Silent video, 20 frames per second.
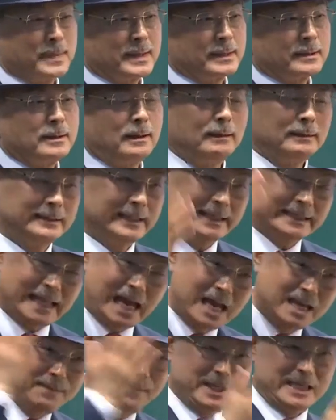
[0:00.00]
It's
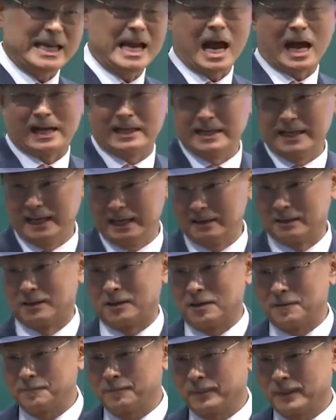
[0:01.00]
not about the
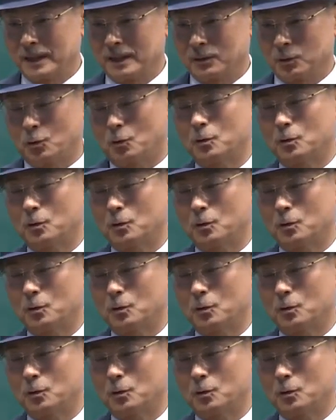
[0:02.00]
timing.